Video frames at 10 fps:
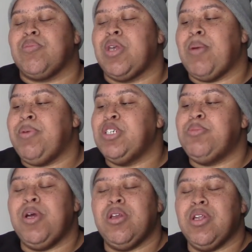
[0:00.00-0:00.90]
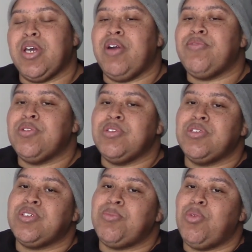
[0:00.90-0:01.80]
yeah, please be on the lookout
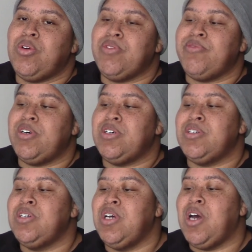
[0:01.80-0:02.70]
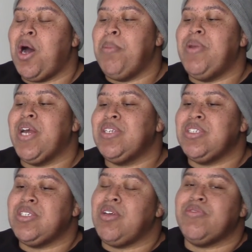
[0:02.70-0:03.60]
for some more of, updates
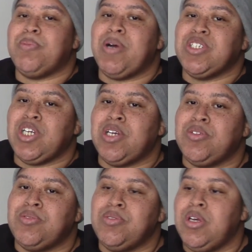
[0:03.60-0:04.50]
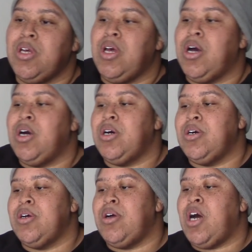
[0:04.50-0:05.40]
and stuff on my channel.
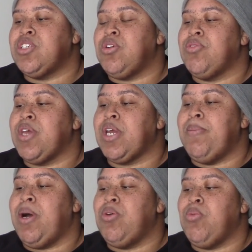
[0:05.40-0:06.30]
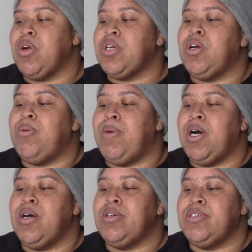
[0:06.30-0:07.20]
Also thinking about working on
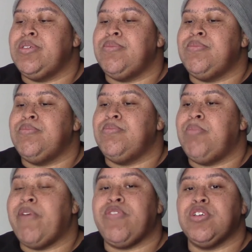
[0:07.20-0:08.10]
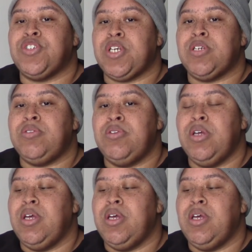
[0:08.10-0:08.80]
my my first channel.